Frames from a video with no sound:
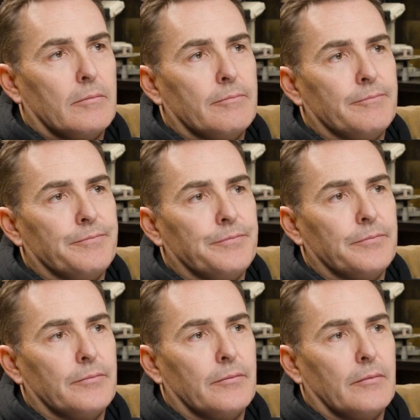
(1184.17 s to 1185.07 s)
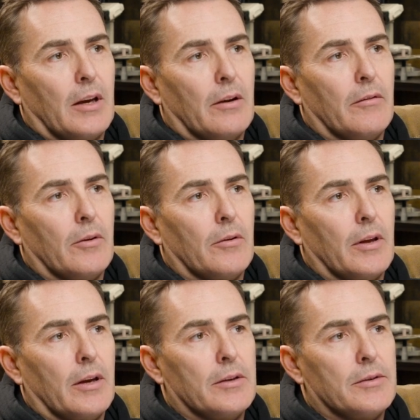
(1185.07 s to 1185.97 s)
I don't even know who
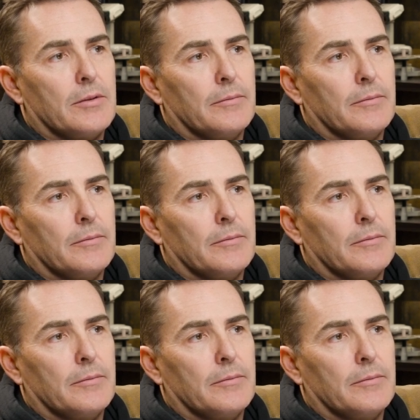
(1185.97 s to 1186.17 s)
that is.